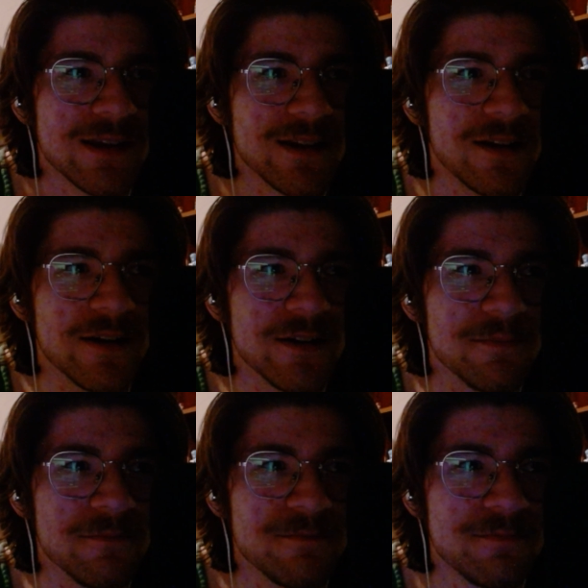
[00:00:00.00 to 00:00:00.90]

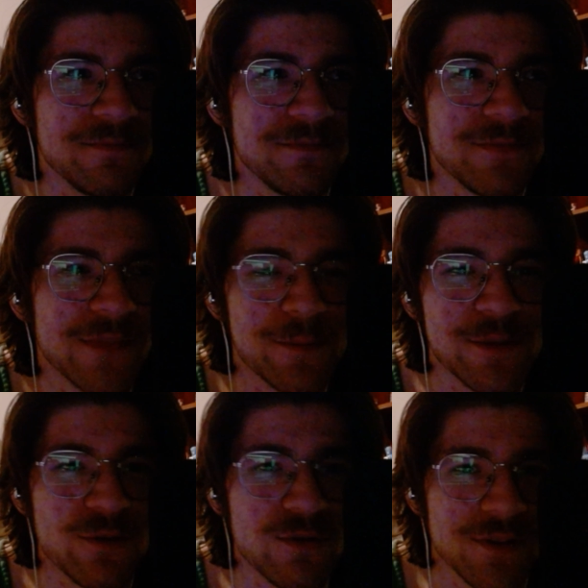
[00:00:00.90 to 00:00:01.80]
I mean,
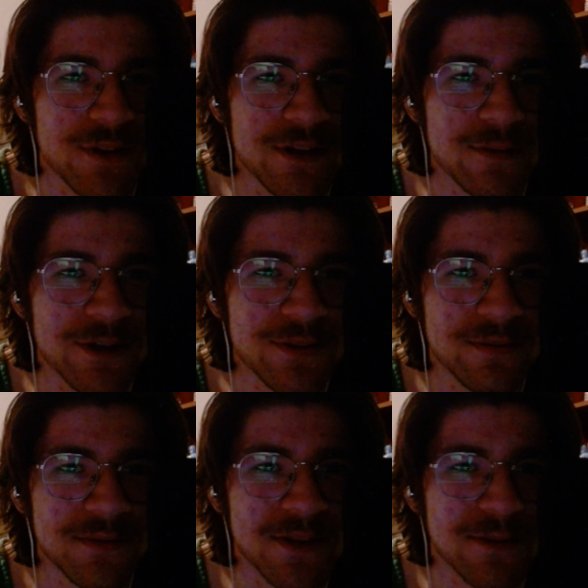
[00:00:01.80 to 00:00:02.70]
the whole thing about
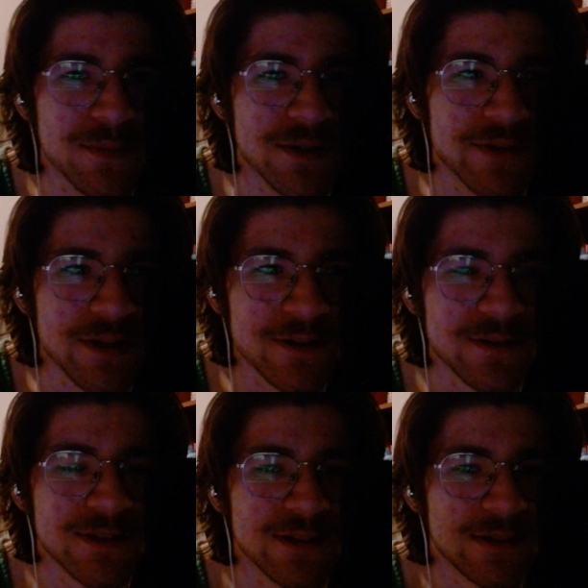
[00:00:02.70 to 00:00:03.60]
them being like
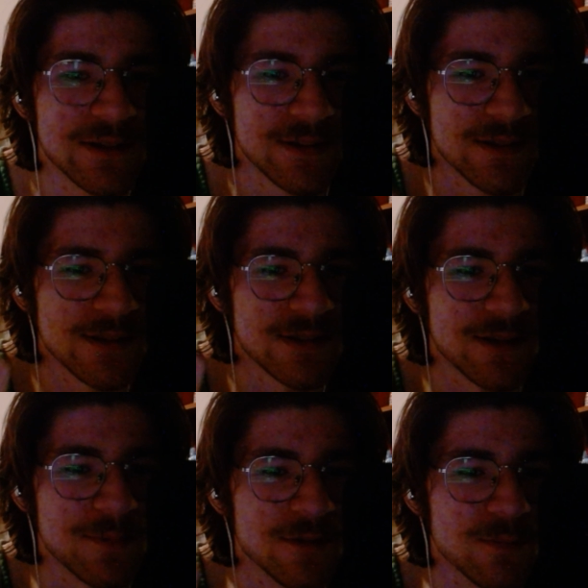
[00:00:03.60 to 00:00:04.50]

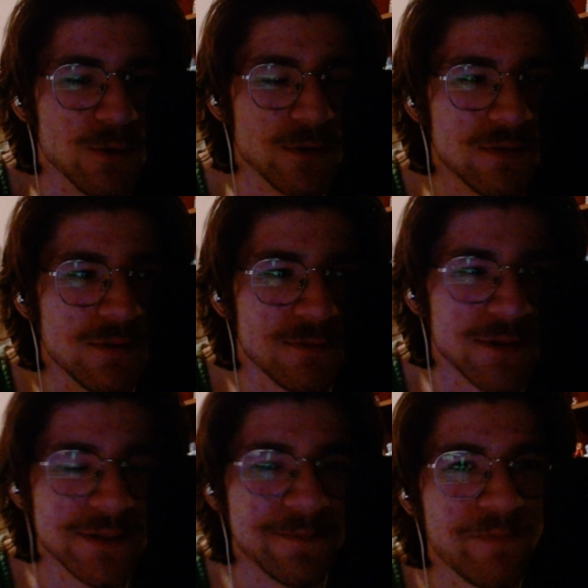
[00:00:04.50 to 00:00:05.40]
semi-immortal,
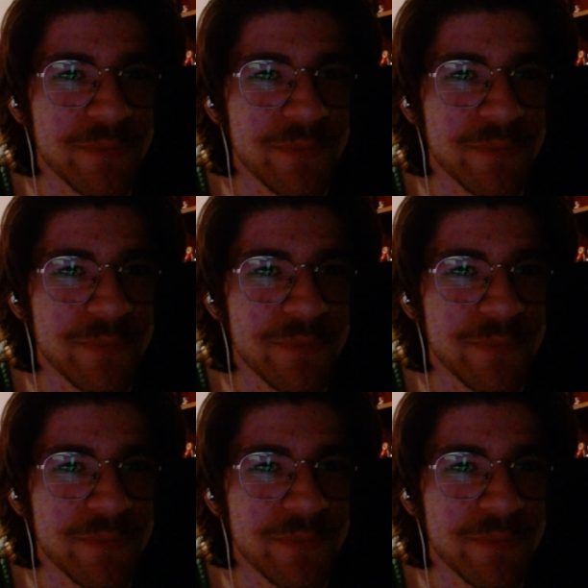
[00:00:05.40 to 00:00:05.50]
right?